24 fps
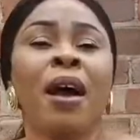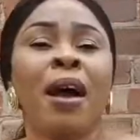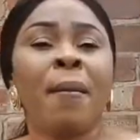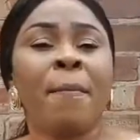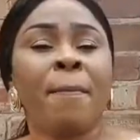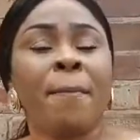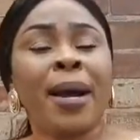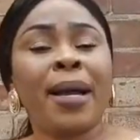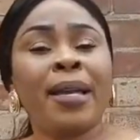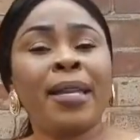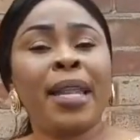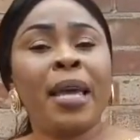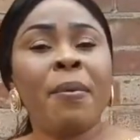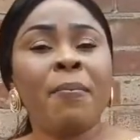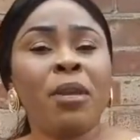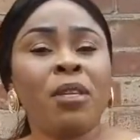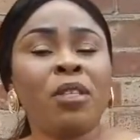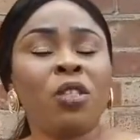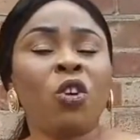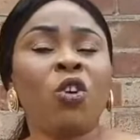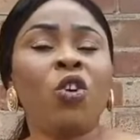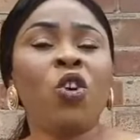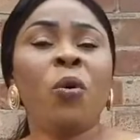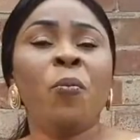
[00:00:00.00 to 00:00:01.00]
My name
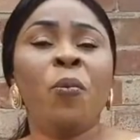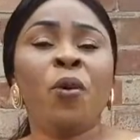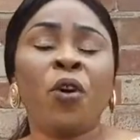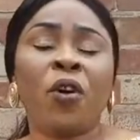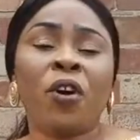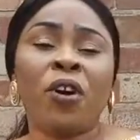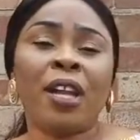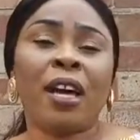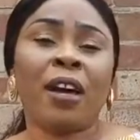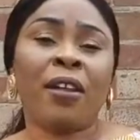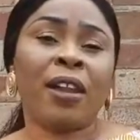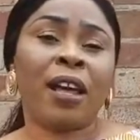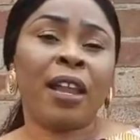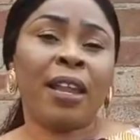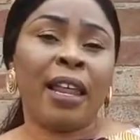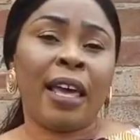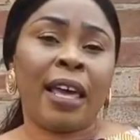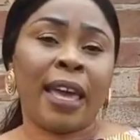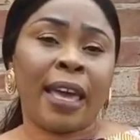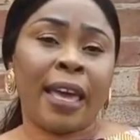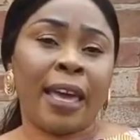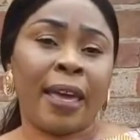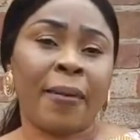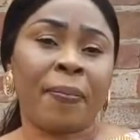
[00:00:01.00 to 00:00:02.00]
is Olubukola
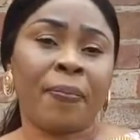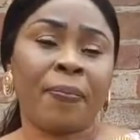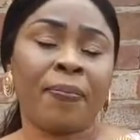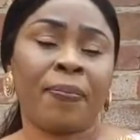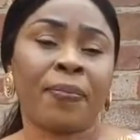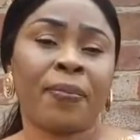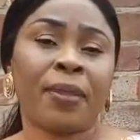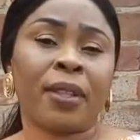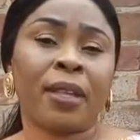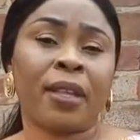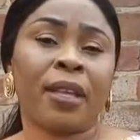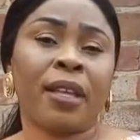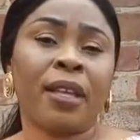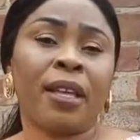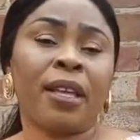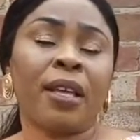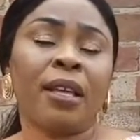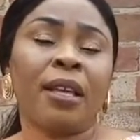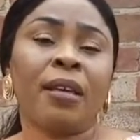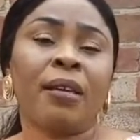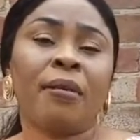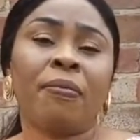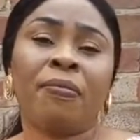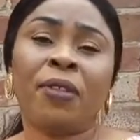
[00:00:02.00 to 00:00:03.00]
Olaleye.
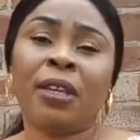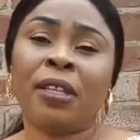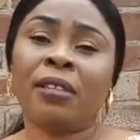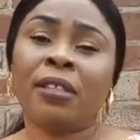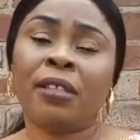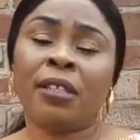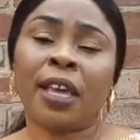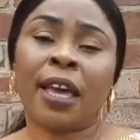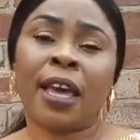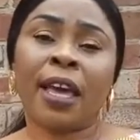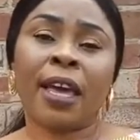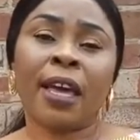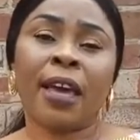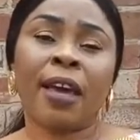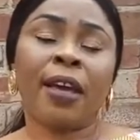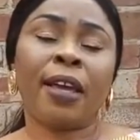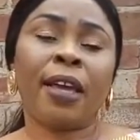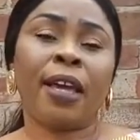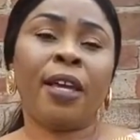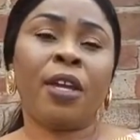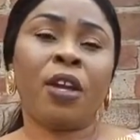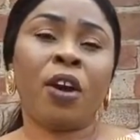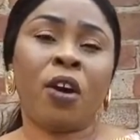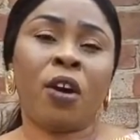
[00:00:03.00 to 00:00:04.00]
This year,
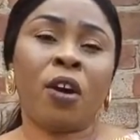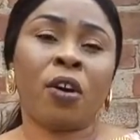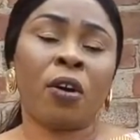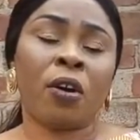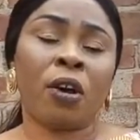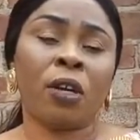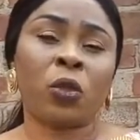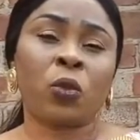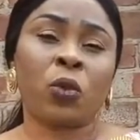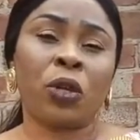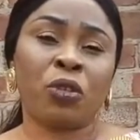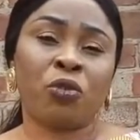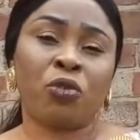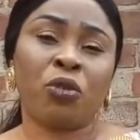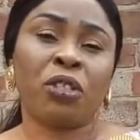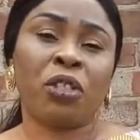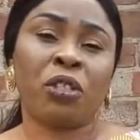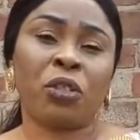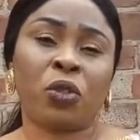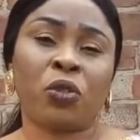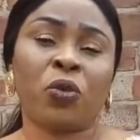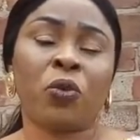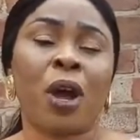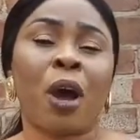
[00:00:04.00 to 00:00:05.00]
in August
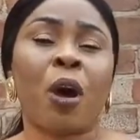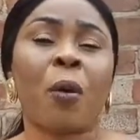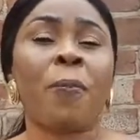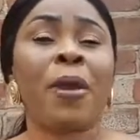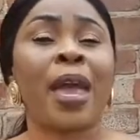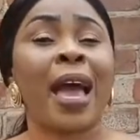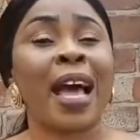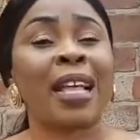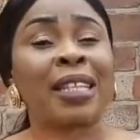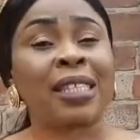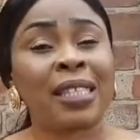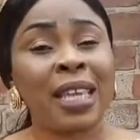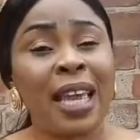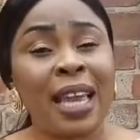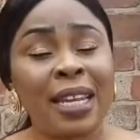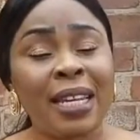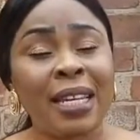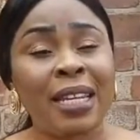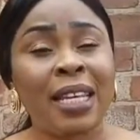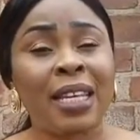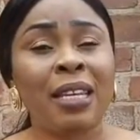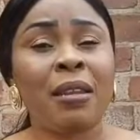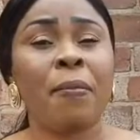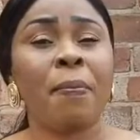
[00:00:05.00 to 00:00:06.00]
2022, I'll be
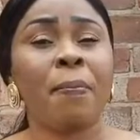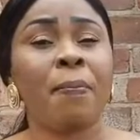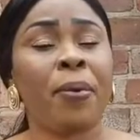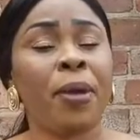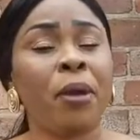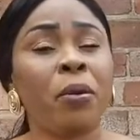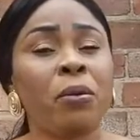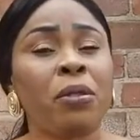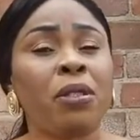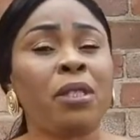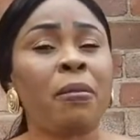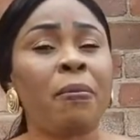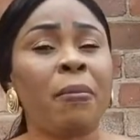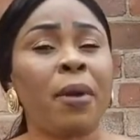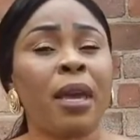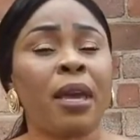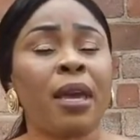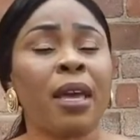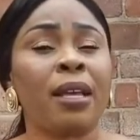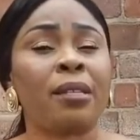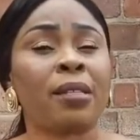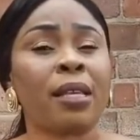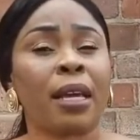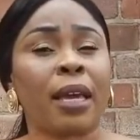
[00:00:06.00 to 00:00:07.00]
attending Beauty
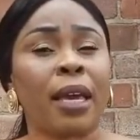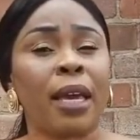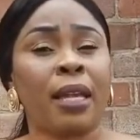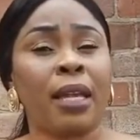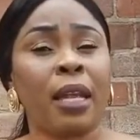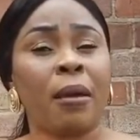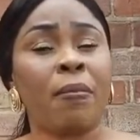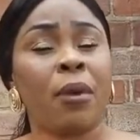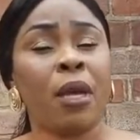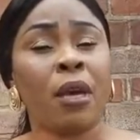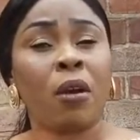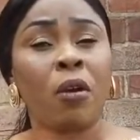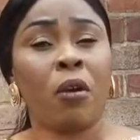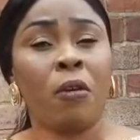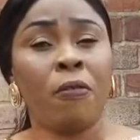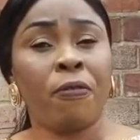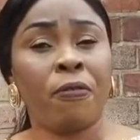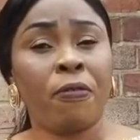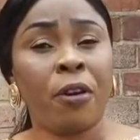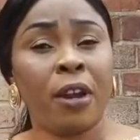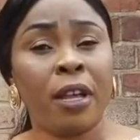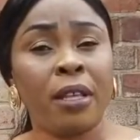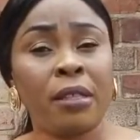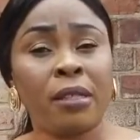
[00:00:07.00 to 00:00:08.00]
Makers Academy
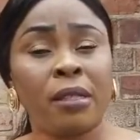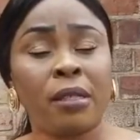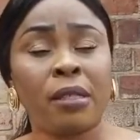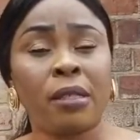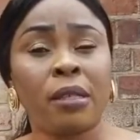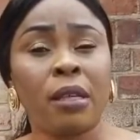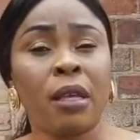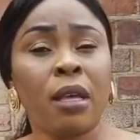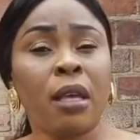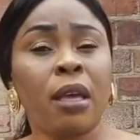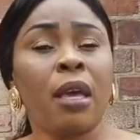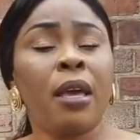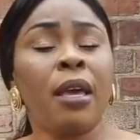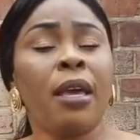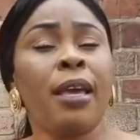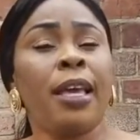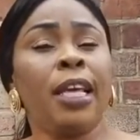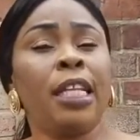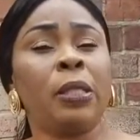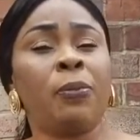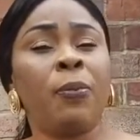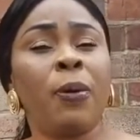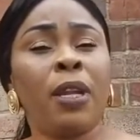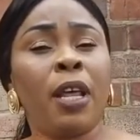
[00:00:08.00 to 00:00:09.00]
Conference.
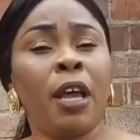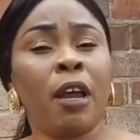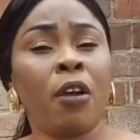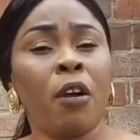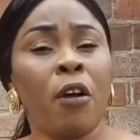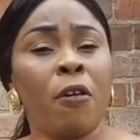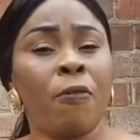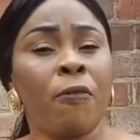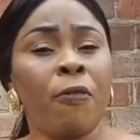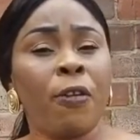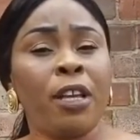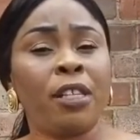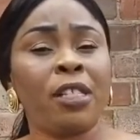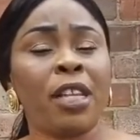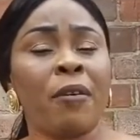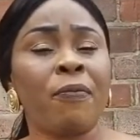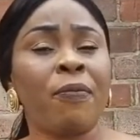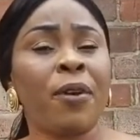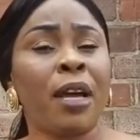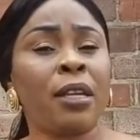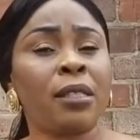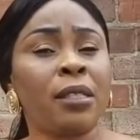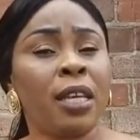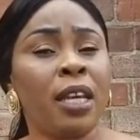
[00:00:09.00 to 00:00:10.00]
It's been a conference I'll
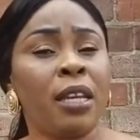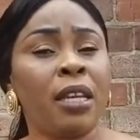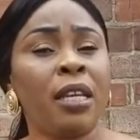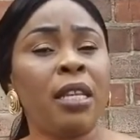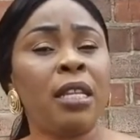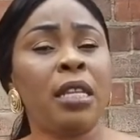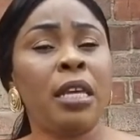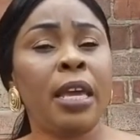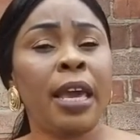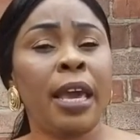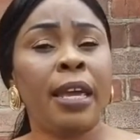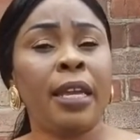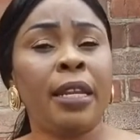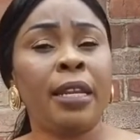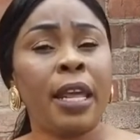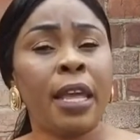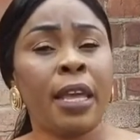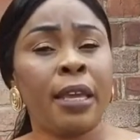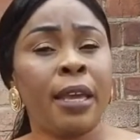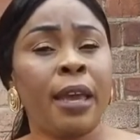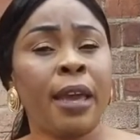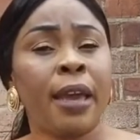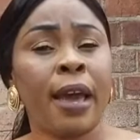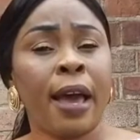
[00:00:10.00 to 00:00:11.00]
be attending year in
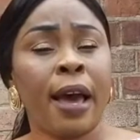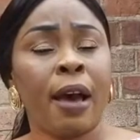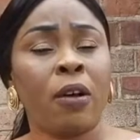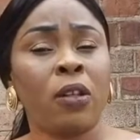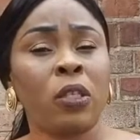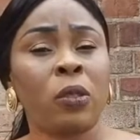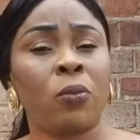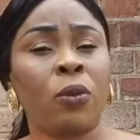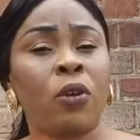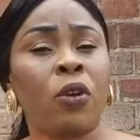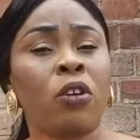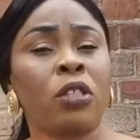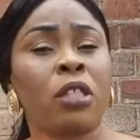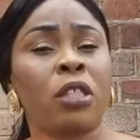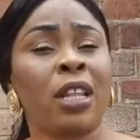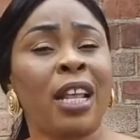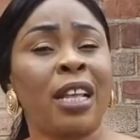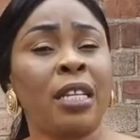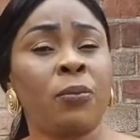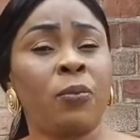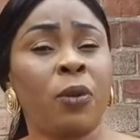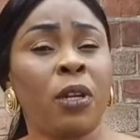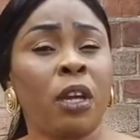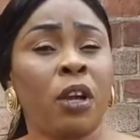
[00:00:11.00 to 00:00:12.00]
and year out, because it
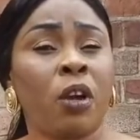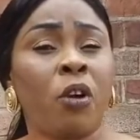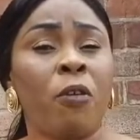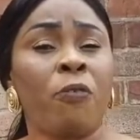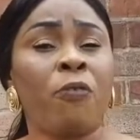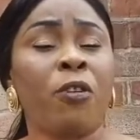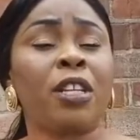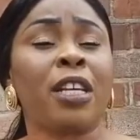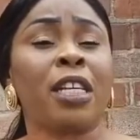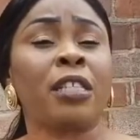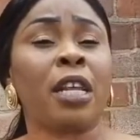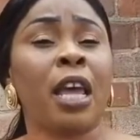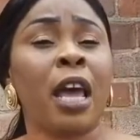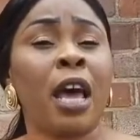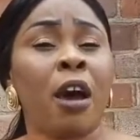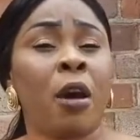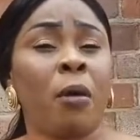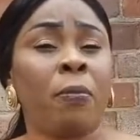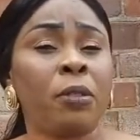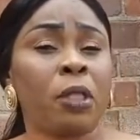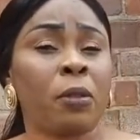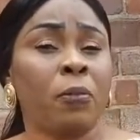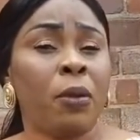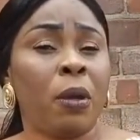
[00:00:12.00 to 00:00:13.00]
has been a conference that
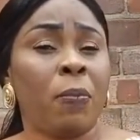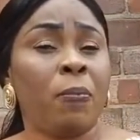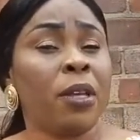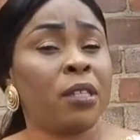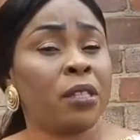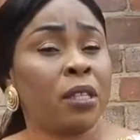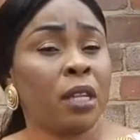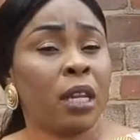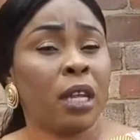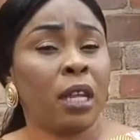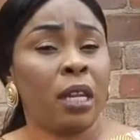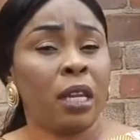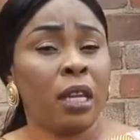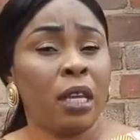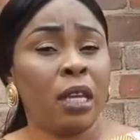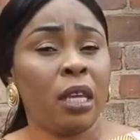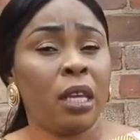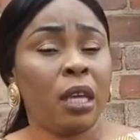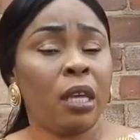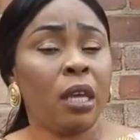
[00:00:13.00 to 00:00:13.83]
helped me personally.